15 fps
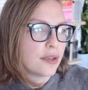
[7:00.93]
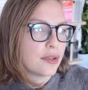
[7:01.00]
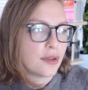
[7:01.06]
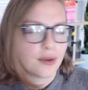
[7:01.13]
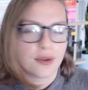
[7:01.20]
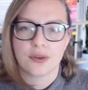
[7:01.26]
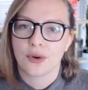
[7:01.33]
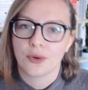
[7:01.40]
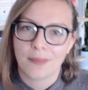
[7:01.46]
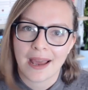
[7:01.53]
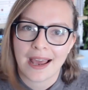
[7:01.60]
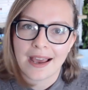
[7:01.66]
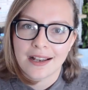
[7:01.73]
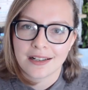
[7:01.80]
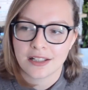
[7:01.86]
good or
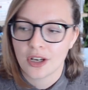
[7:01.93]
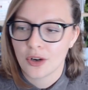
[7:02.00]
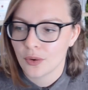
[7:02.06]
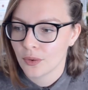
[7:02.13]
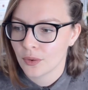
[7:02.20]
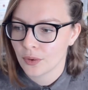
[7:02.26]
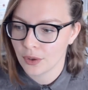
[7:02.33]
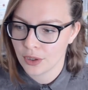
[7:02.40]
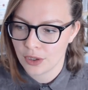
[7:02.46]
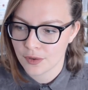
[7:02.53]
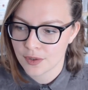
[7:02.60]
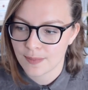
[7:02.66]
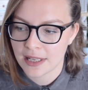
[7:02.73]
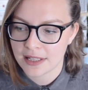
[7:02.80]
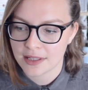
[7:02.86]
bad, or you
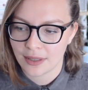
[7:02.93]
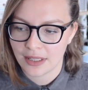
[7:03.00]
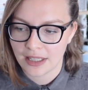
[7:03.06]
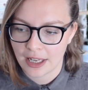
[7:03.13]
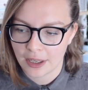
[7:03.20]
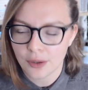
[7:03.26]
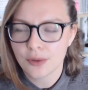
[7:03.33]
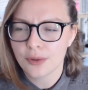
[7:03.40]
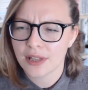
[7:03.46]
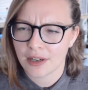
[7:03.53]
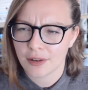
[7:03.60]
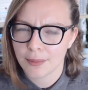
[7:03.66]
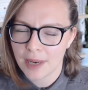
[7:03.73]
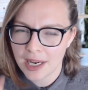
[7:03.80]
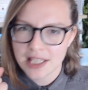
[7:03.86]
smell something and you're like, oh, that
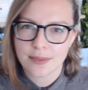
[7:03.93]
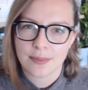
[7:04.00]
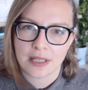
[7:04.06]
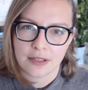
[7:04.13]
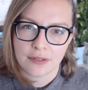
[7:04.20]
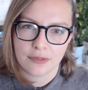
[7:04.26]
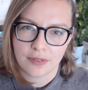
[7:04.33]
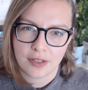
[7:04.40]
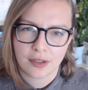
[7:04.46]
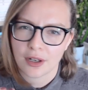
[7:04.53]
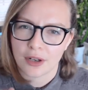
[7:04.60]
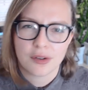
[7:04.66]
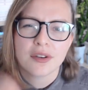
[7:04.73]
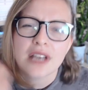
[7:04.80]
reminds me of, you know, you